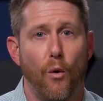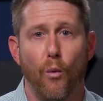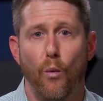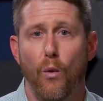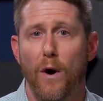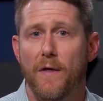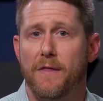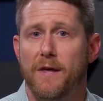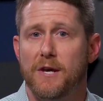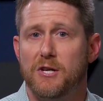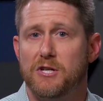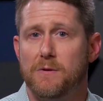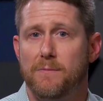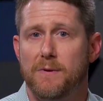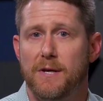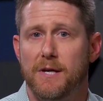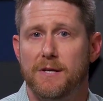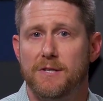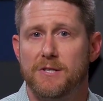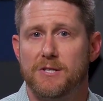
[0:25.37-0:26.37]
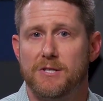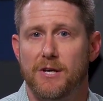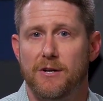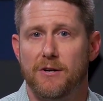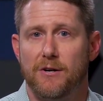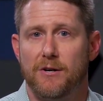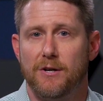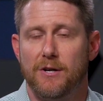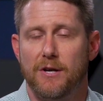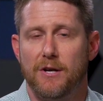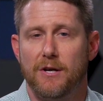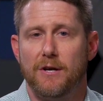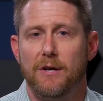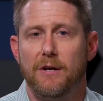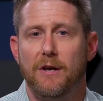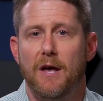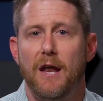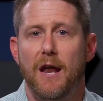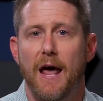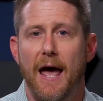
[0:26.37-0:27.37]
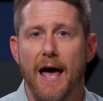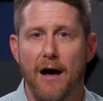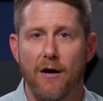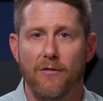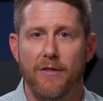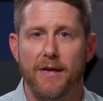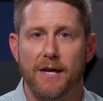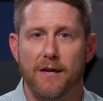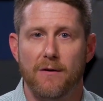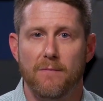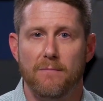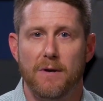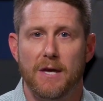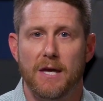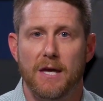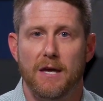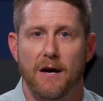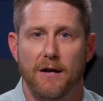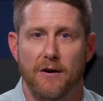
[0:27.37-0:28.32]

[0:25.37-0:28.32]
when they should be considered and how they can be